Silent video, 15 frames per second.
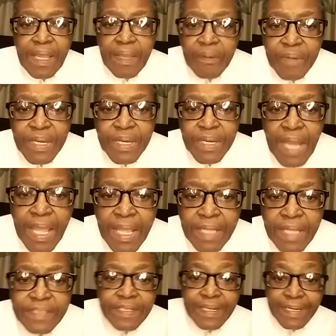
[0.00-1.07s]
When I
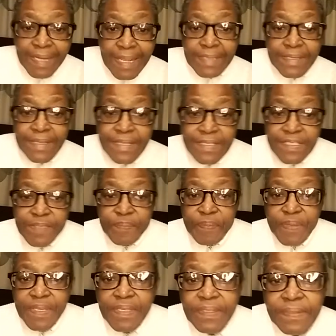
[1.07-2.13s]
read this
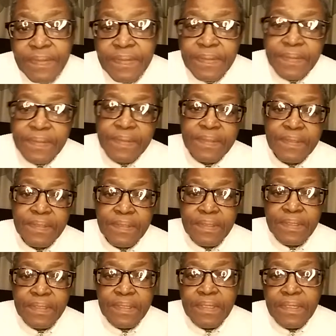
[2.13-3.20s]
piece,
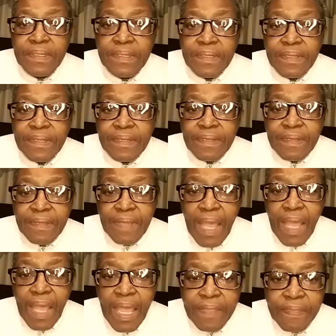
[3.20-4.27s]

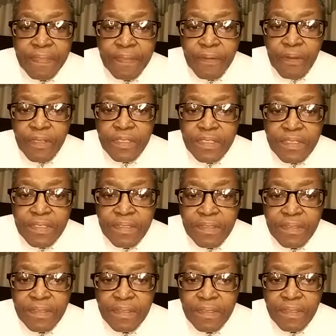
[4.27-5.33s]
I thought
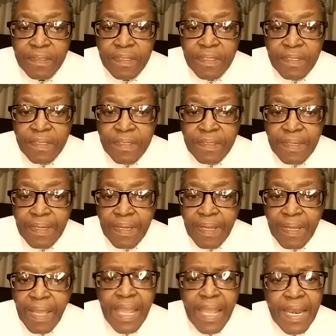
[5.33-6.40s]
I